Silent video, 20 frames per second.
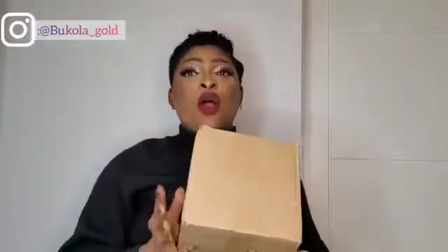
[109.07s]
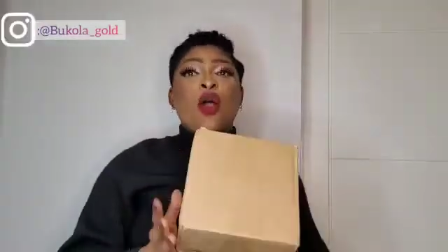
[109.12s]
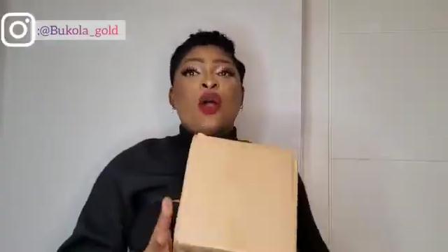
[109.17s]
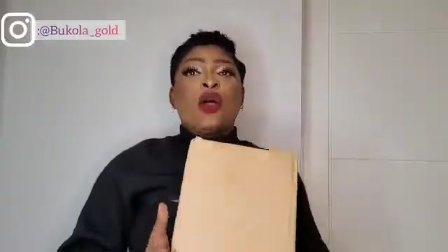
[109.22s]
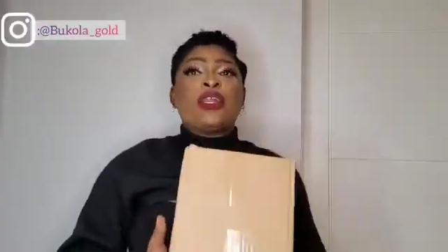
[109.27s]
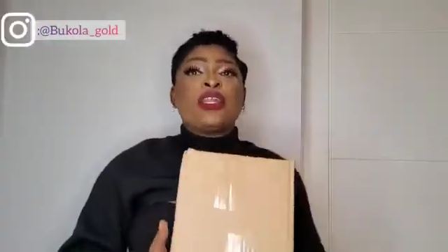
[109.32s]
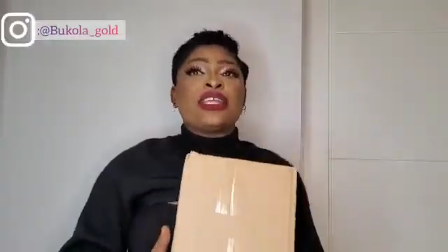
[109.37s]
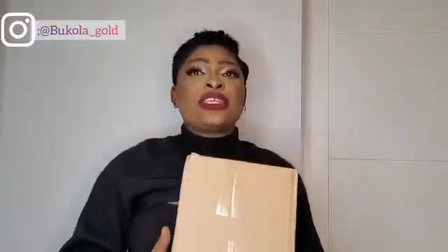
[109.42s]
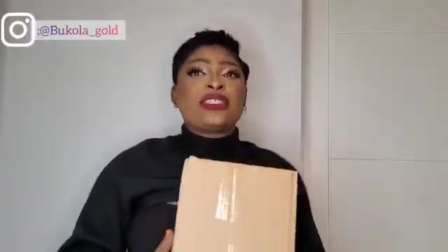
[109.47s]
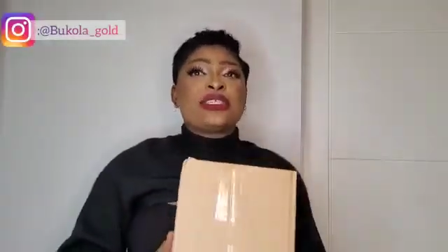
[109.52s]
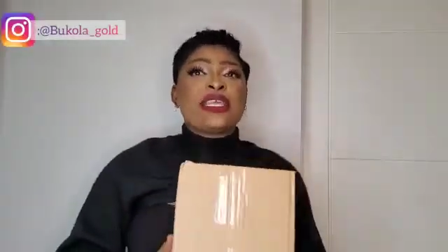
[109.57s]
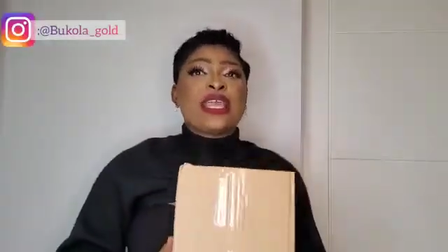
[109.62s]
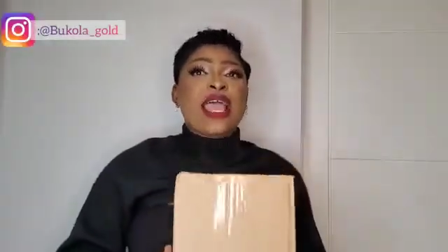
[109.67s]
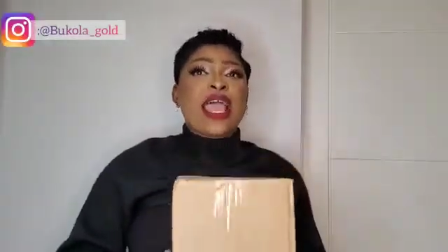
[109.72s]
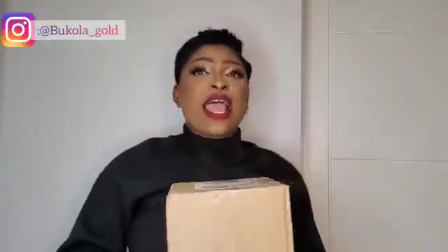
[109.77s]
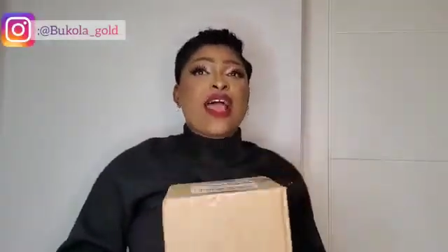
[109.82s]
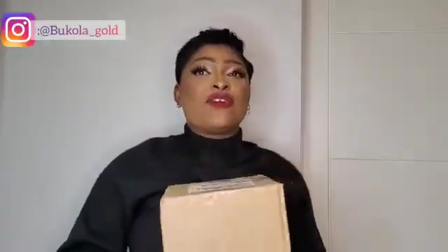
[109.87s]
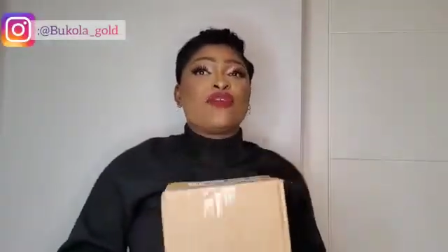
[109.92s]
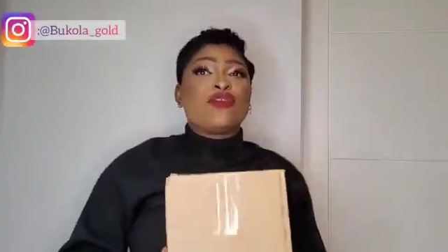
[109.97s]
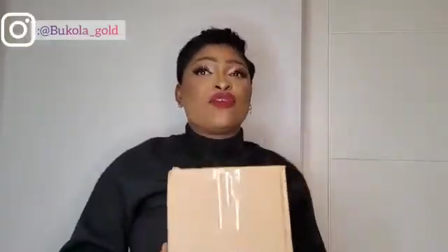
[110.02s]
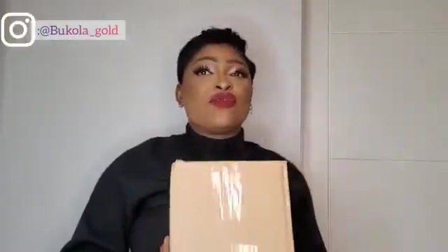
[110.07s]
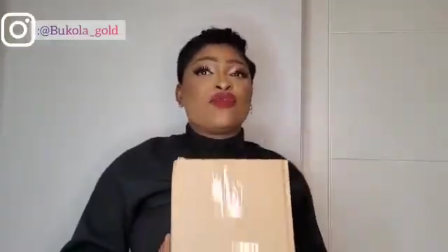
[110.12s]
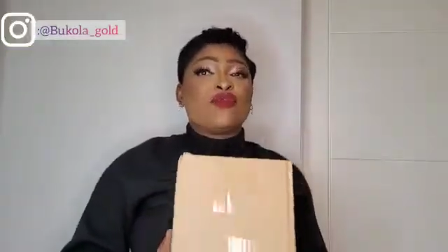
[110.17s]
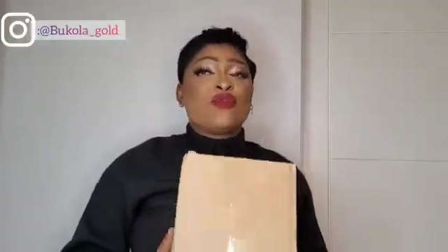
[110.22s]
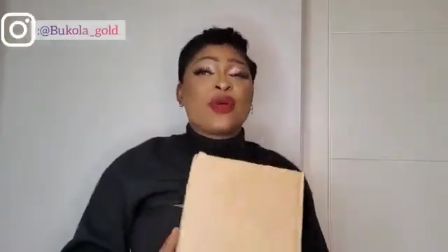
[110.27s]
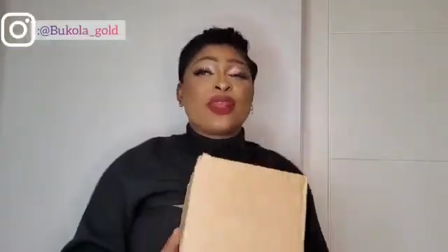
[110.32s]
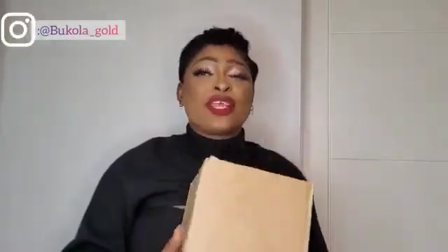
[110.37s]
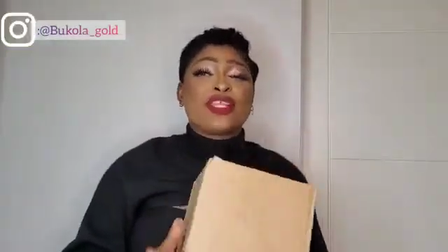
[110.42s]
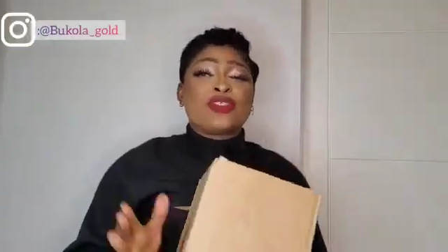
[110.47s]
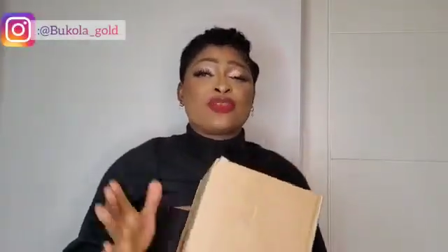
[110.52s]
Honestly, I have
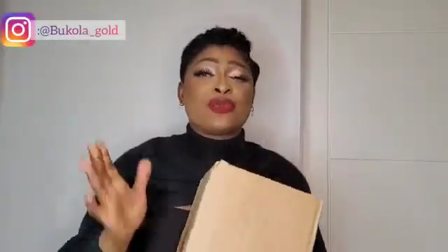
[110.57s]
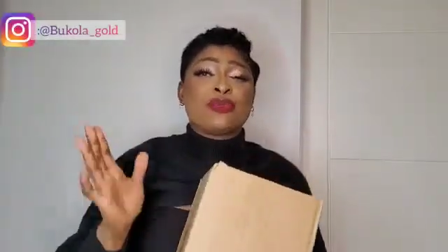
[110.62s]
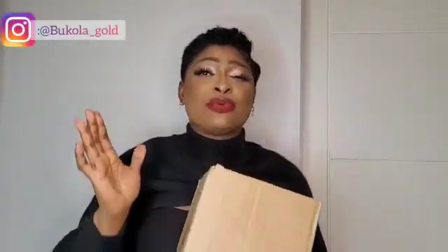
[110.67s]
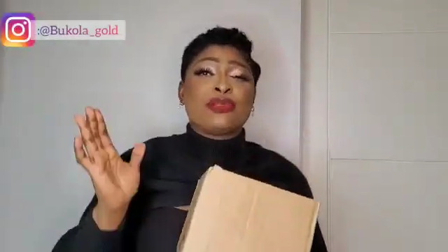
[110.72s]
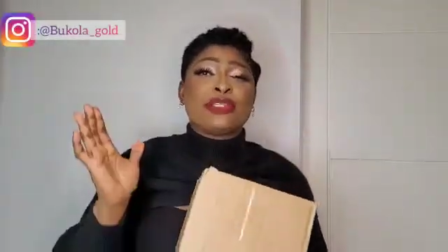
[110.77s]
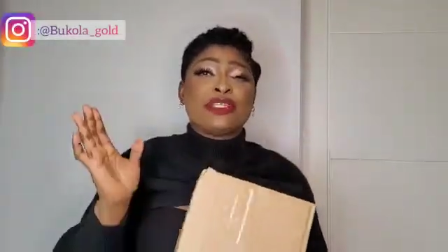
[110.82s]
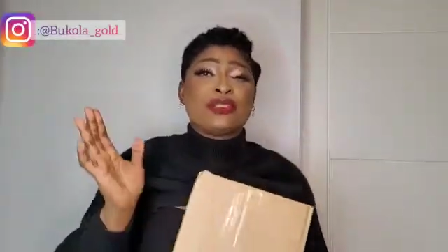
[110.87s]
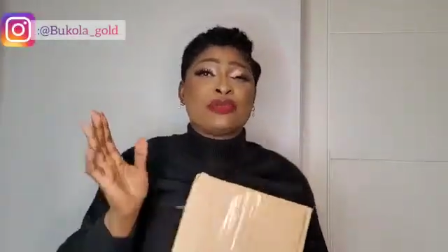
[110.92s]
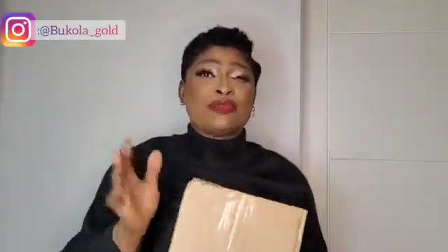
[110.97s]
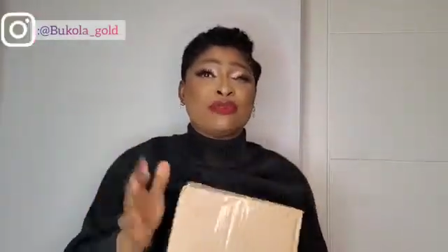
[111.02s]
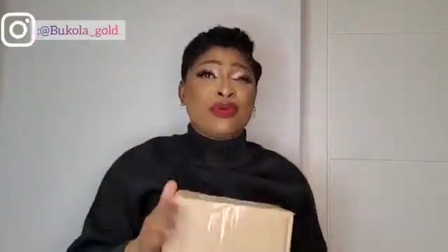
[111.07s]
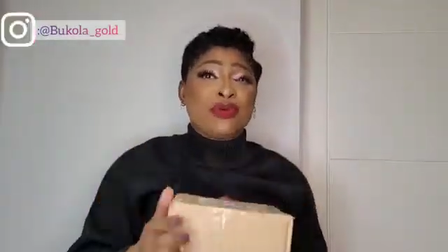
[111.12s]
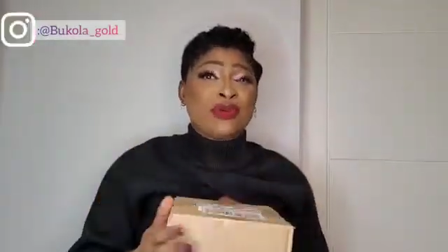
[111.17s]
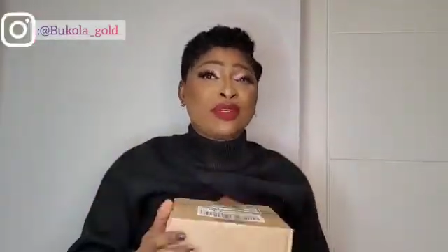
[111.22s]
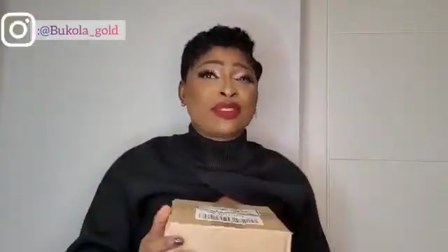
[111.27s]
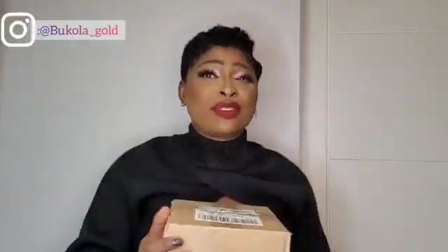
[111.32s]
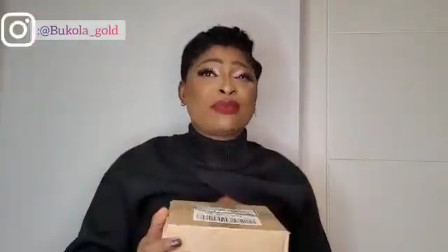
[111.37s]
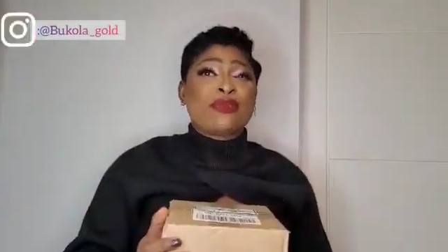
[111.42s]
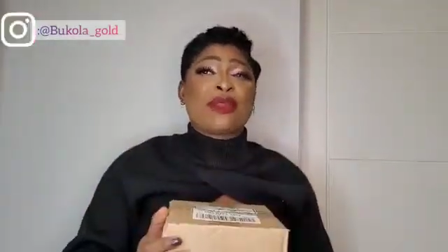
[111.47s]
wanted to open this box,